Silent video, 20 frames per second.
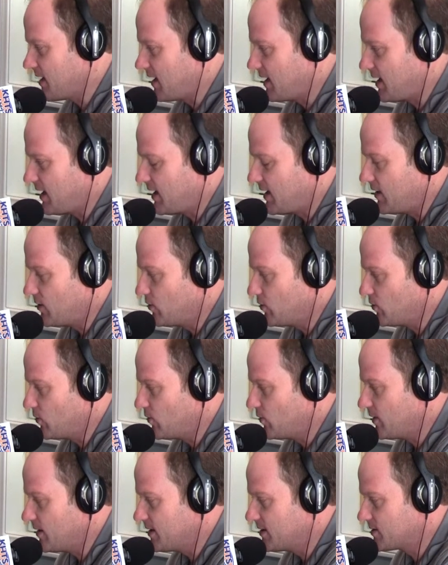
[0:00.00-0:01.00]
uh,
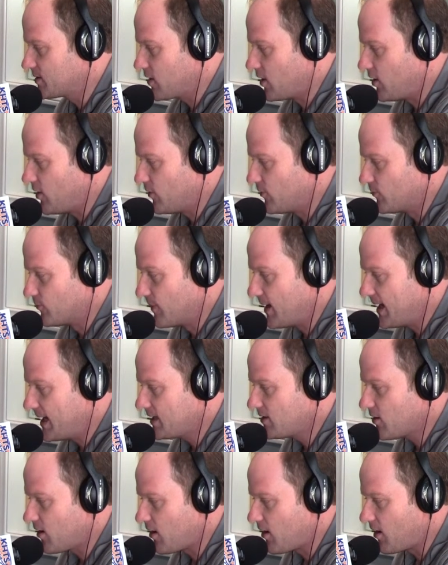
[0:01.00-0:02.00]
who is called
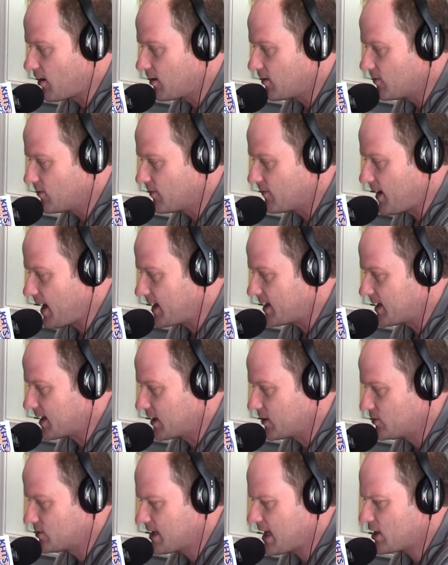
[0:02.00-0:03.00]
Ragnar the
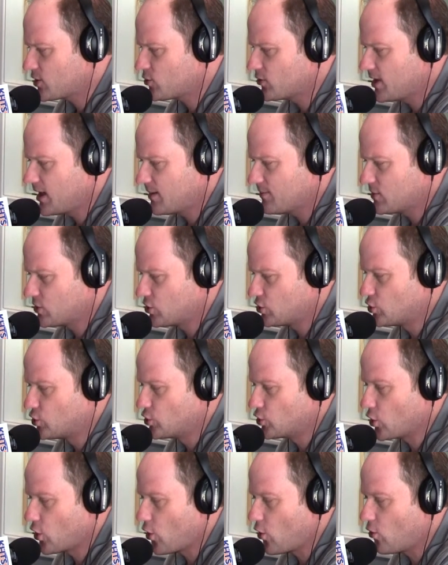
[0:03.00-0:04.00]
Viking, whose actual name is
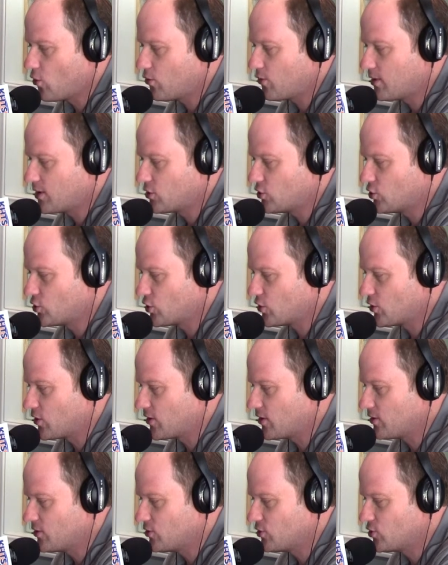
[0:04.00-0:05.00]
Joe
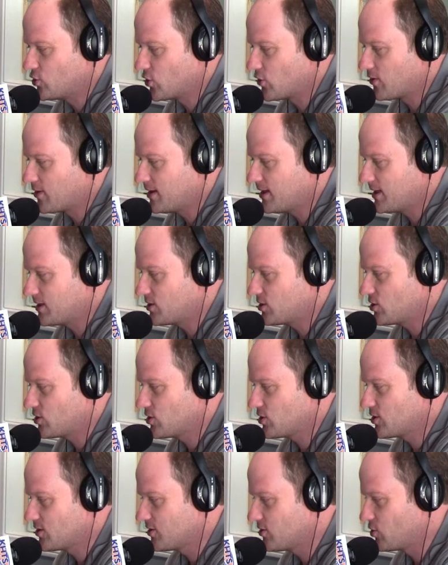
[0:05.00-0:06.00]
Jur- Juranich.
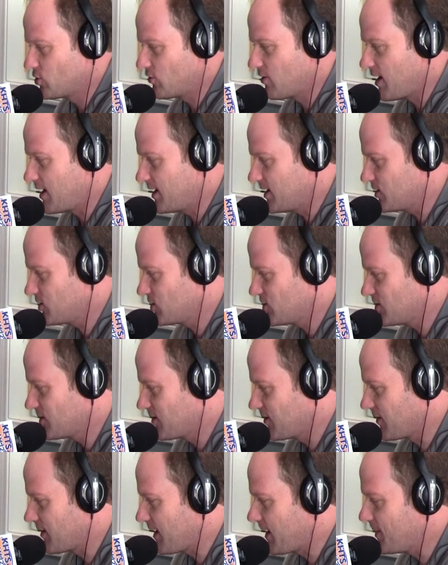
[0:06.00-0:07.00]
Juranich. Juranich.
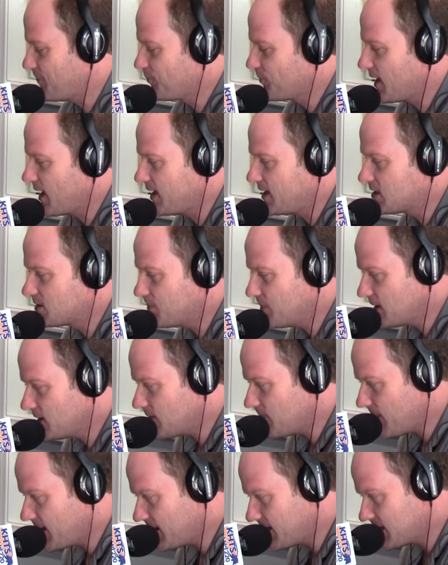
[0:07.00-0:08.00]
Juranich. Okay. And he's
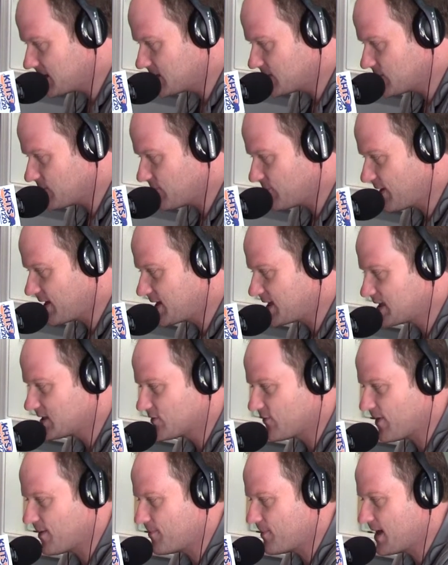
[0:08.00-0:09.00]
been the Vikings
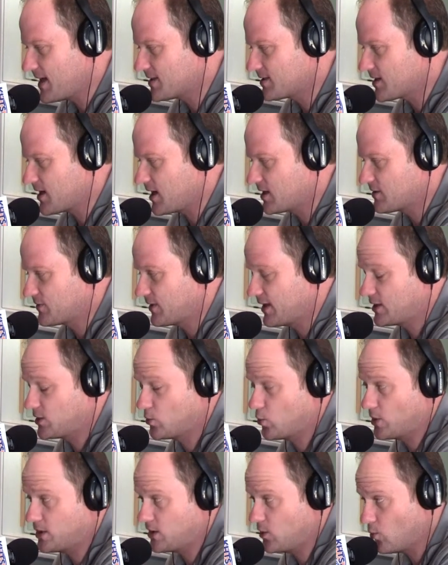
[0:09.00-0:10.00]
Vikings mascots for like
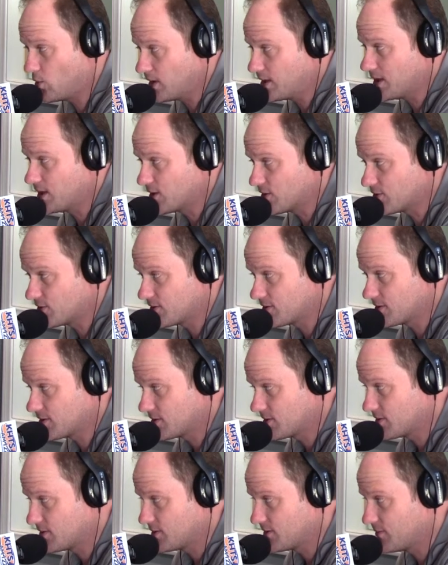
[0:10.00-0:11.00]
twenty-one years. From
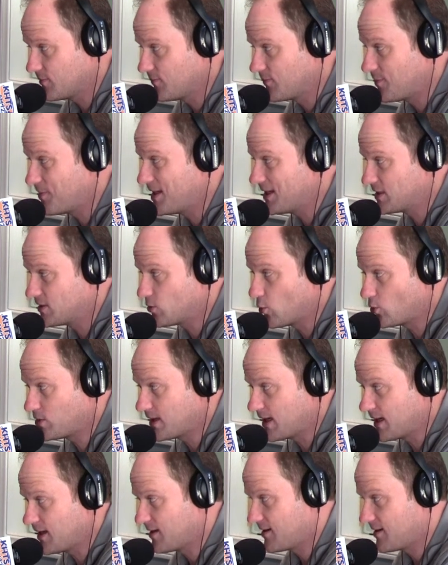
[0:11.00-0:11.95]
Minnesota. From Minnesota.